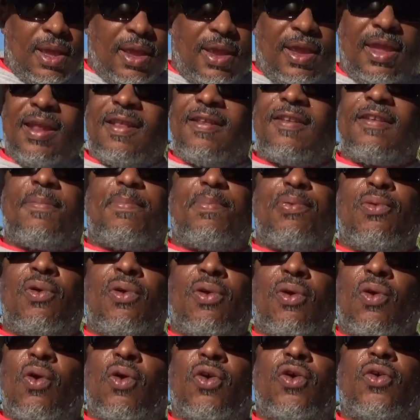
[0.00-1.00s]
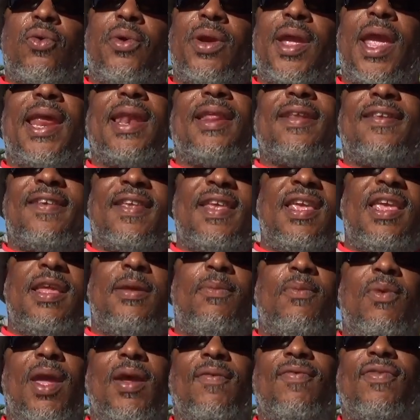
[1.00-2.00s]
Get support or create a
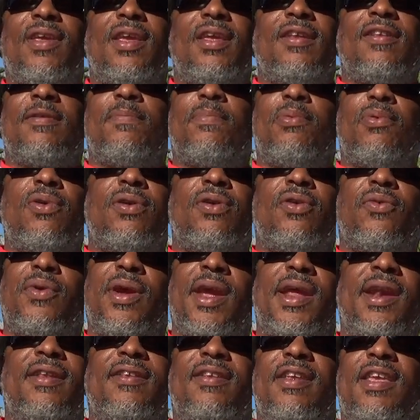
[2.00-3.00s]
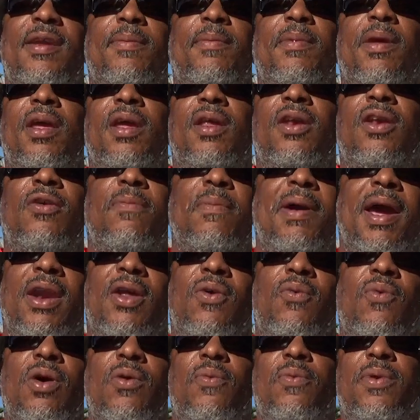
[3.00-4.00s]
team. We have to get support and create a team no matter
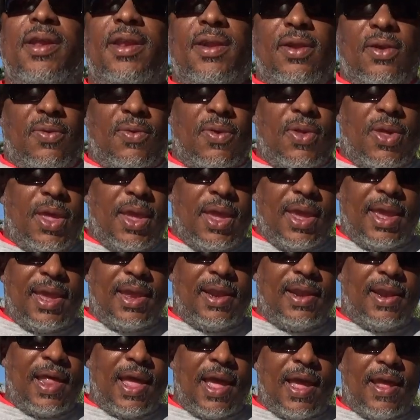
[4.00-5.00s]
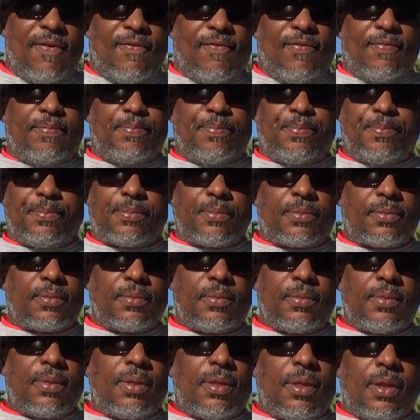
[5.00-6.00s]
what we do in life.
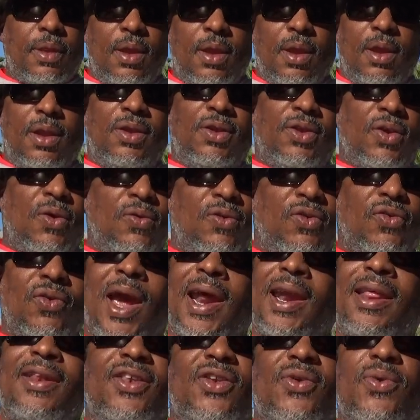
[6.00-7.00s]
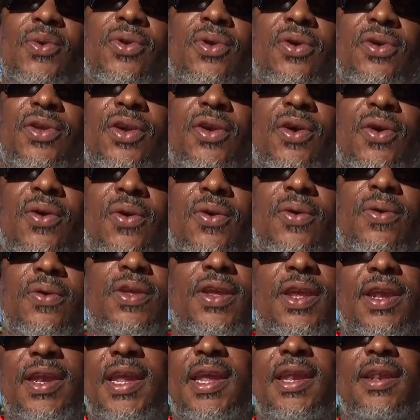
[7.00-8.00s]
Don't try to do it on your own.
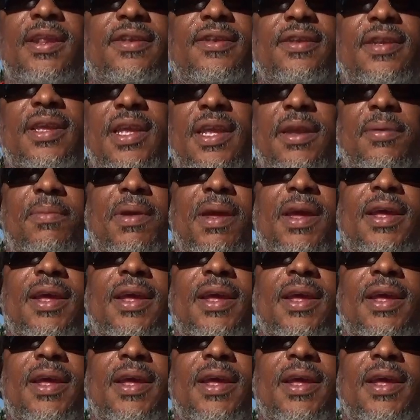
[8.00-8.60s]
You need a team.